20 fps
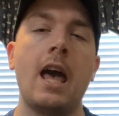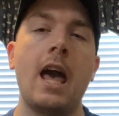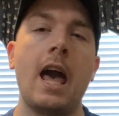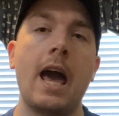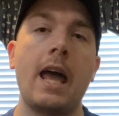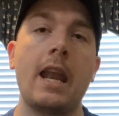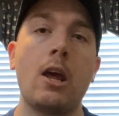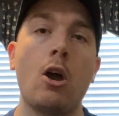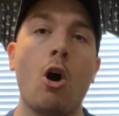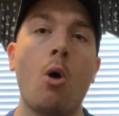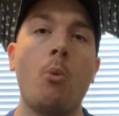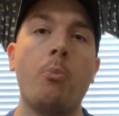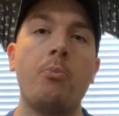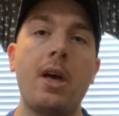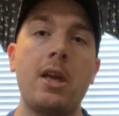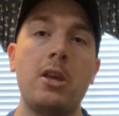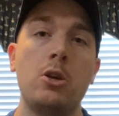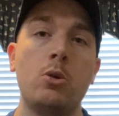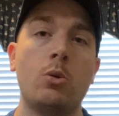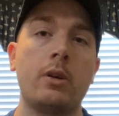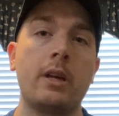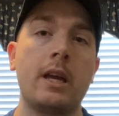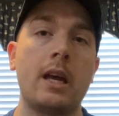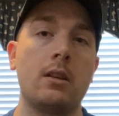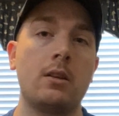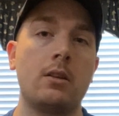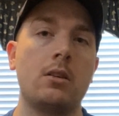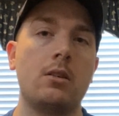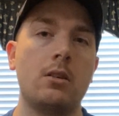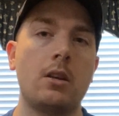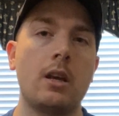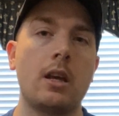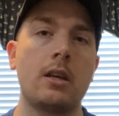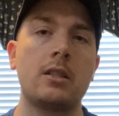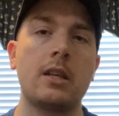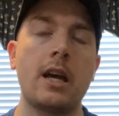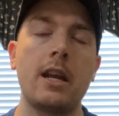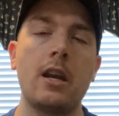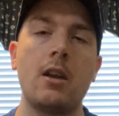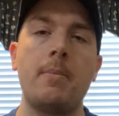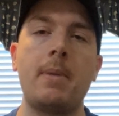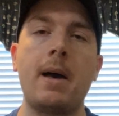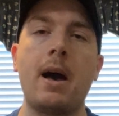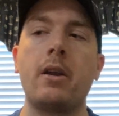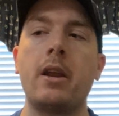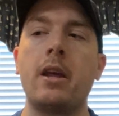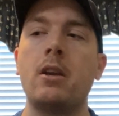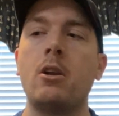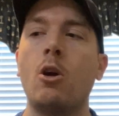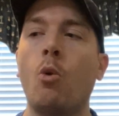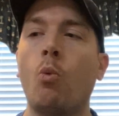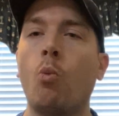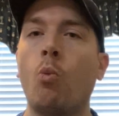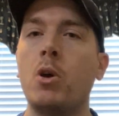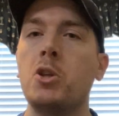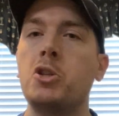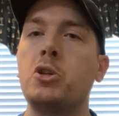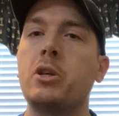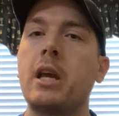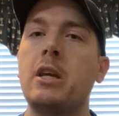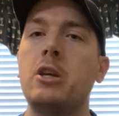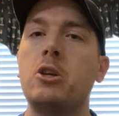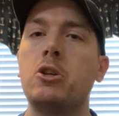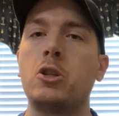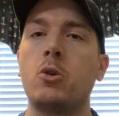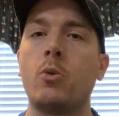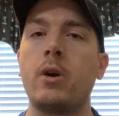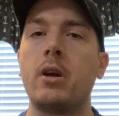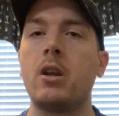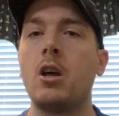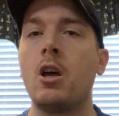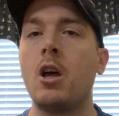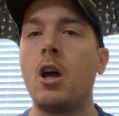and I hope that you will get excited about it once you get used to it.